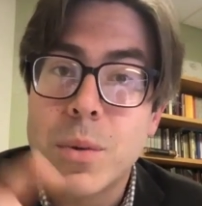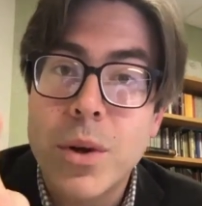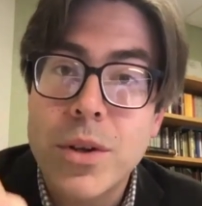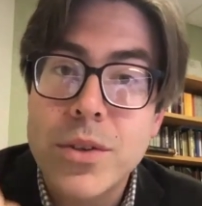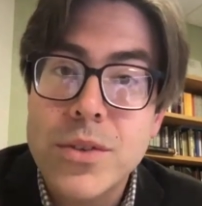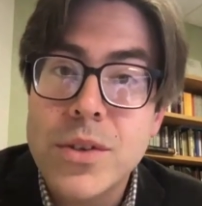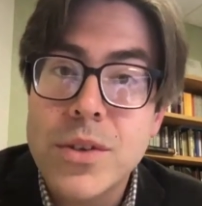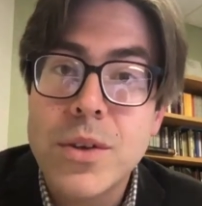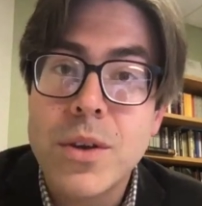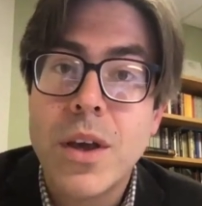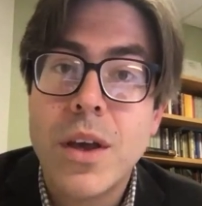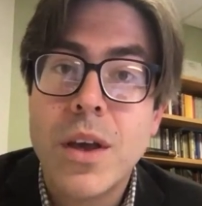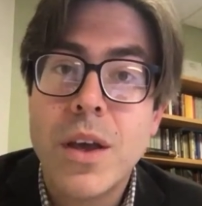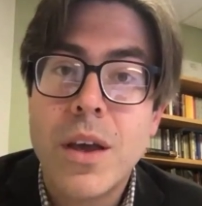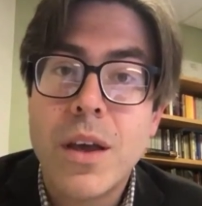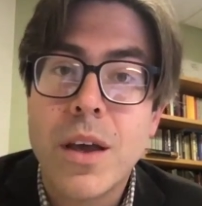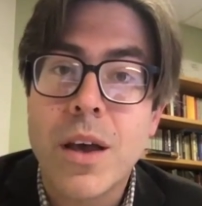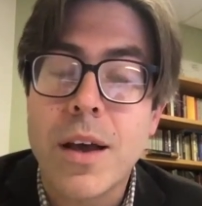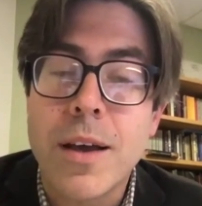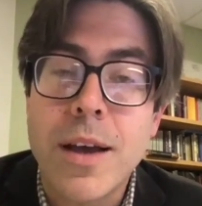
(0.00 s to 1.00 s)
What do,
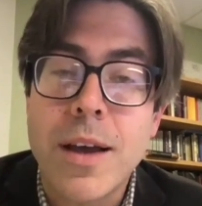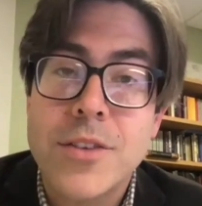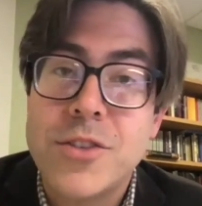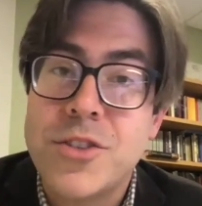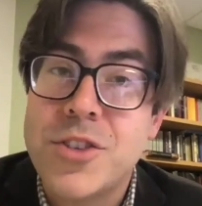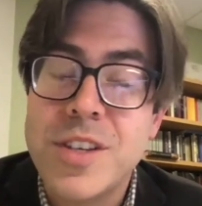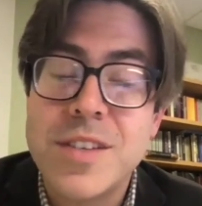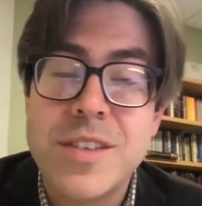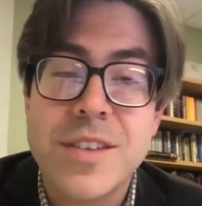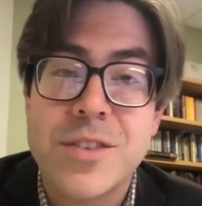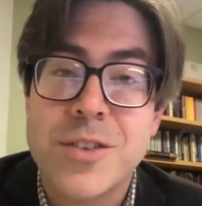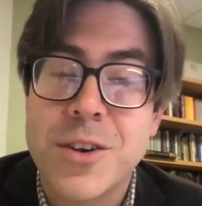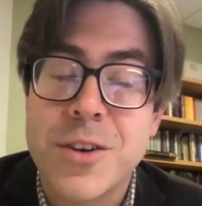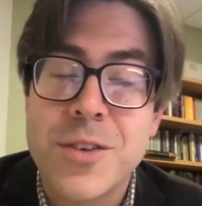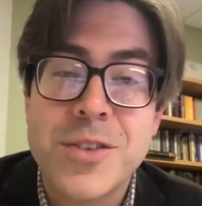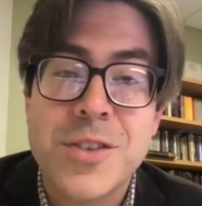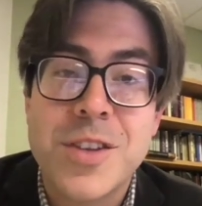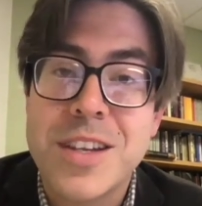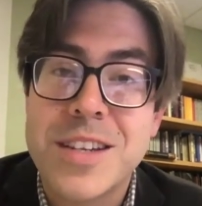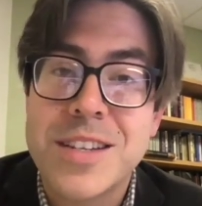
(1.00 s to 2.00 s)
as Jesus
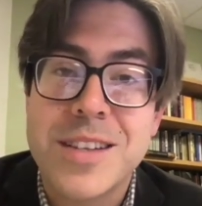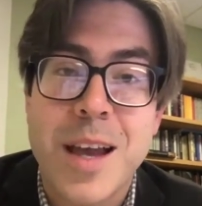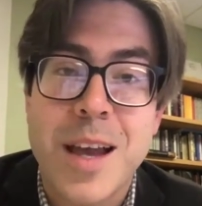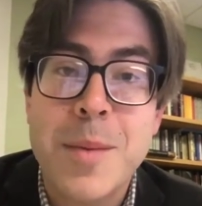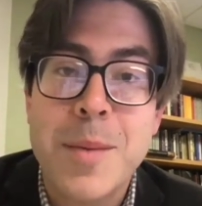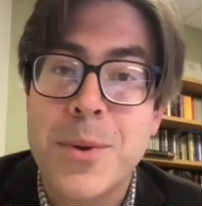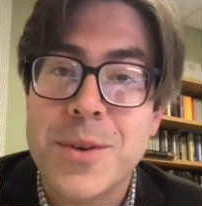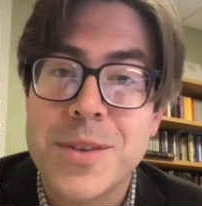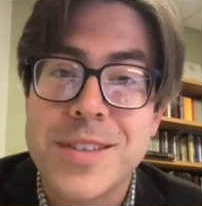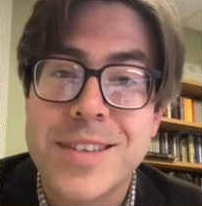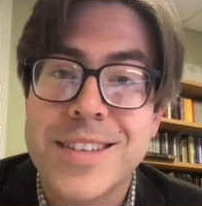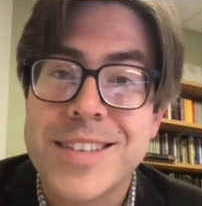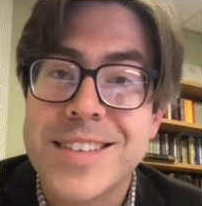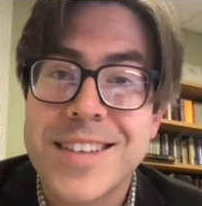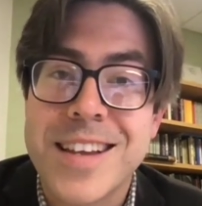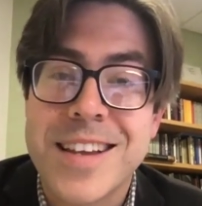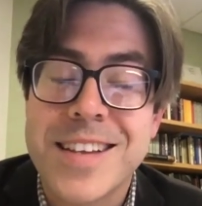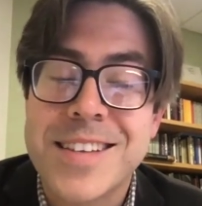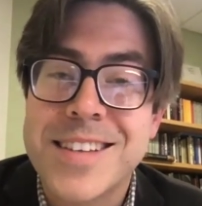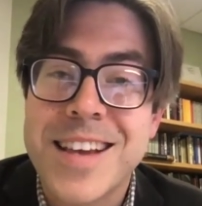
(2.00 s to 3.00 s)
turns to the disciples
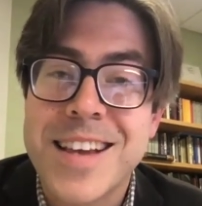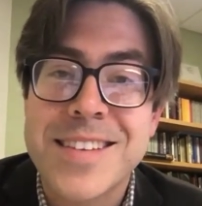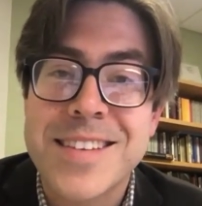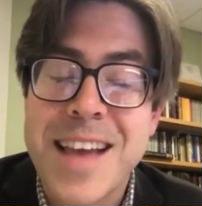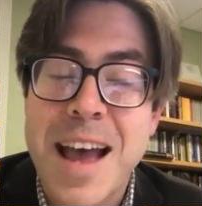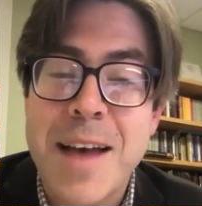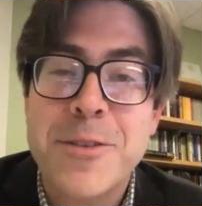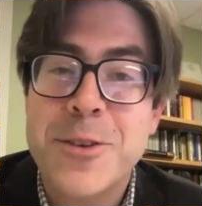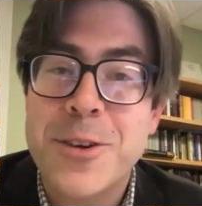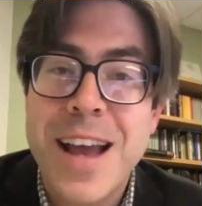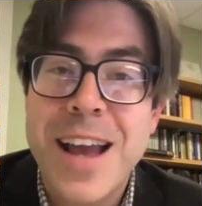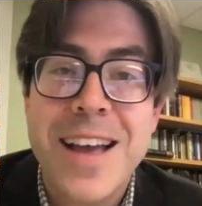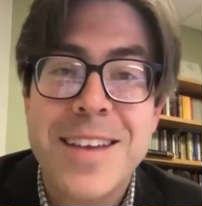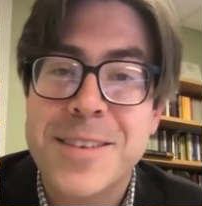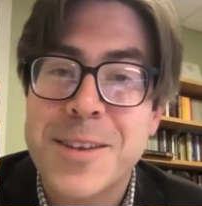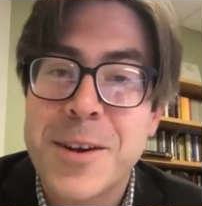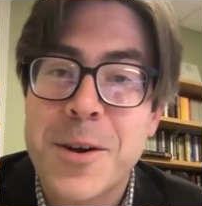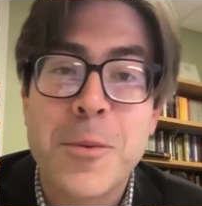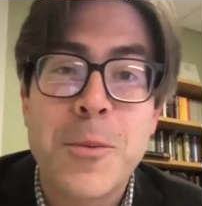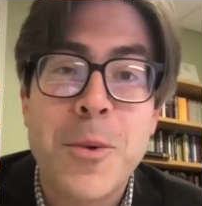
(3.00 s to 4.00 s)
and says, after he
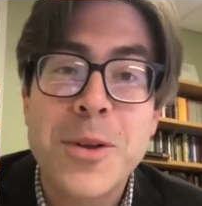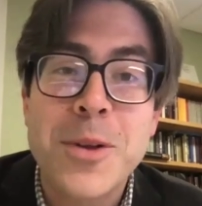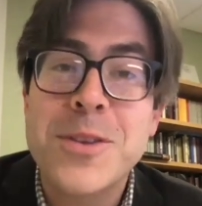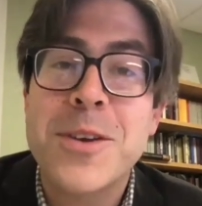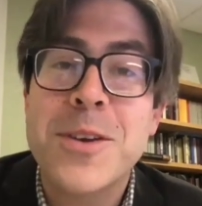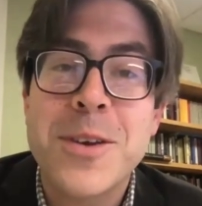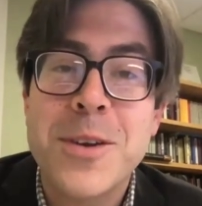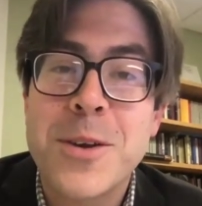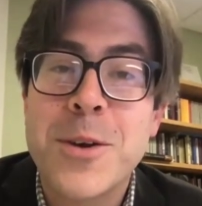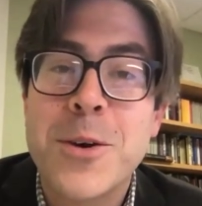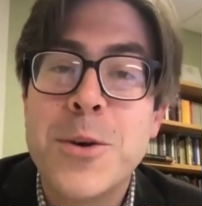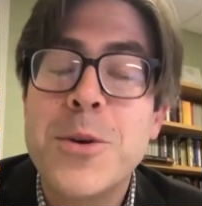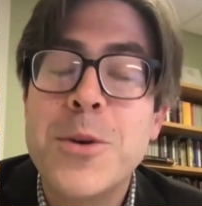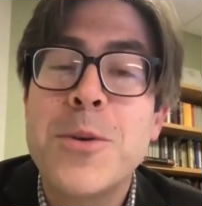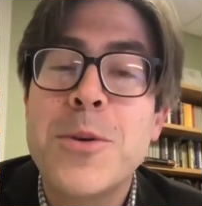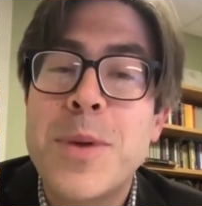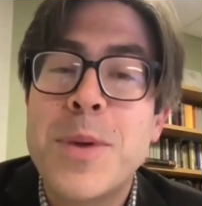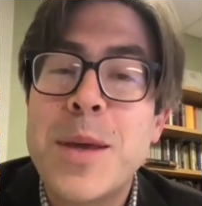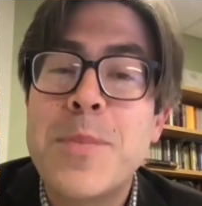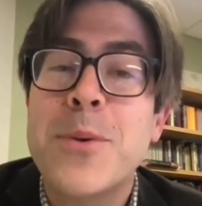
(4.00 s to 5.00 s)
asks, you know, who
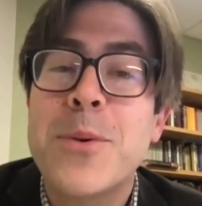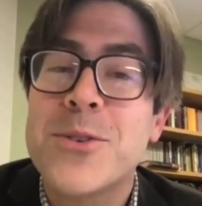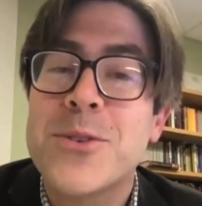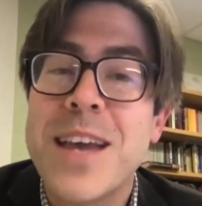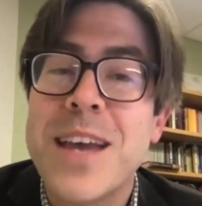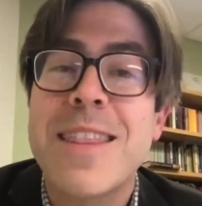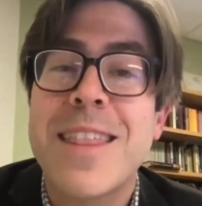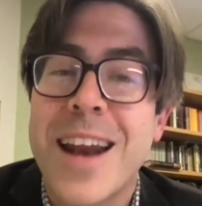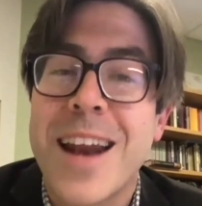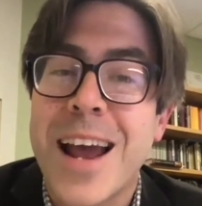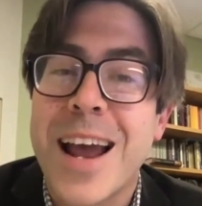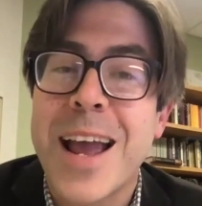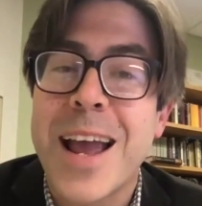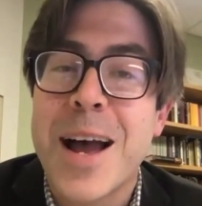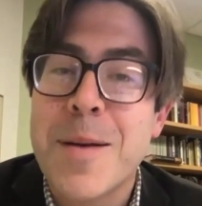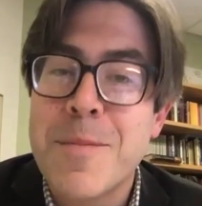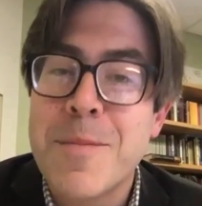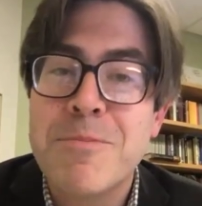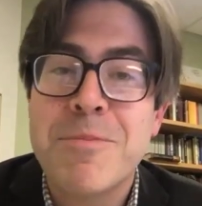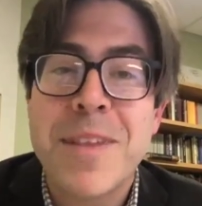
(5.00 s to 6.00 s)
do people say that I
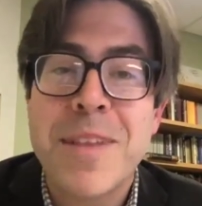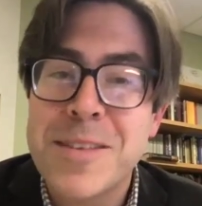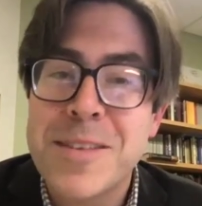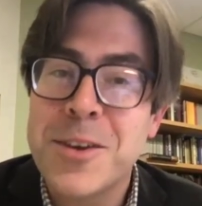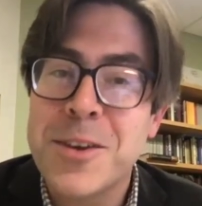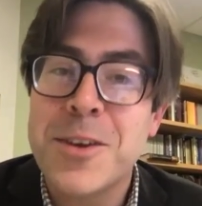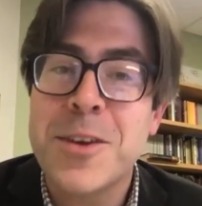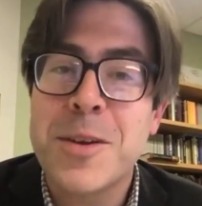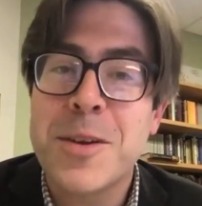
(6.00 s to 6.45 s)
am? That's a good,